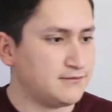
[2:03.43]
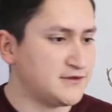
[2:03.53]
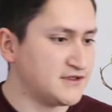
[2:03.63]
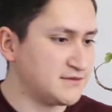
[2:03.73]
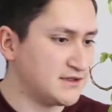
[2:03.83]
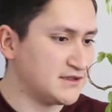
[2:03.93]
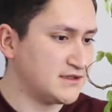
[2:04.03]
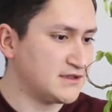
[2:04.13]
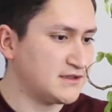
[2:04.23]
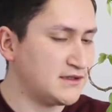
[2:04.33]
just
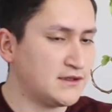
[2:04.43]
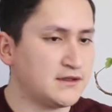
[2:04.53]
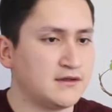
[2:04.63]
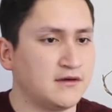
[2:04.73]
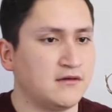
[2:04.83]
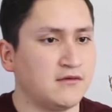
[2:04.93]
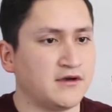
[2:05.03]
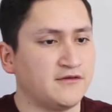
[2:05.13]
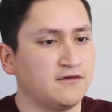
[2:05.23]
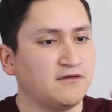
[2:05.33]
because I
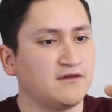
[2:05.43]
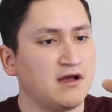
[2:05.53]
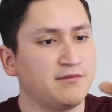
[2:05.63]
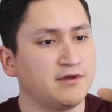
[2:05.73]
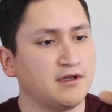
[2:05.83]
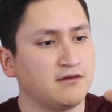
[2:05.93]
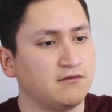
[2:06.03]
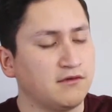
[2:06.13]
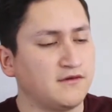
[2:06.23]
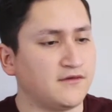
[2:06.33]
want to stop it at
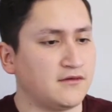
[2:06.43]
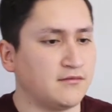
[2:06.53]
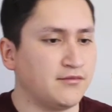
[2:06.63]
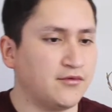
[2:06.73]
a certain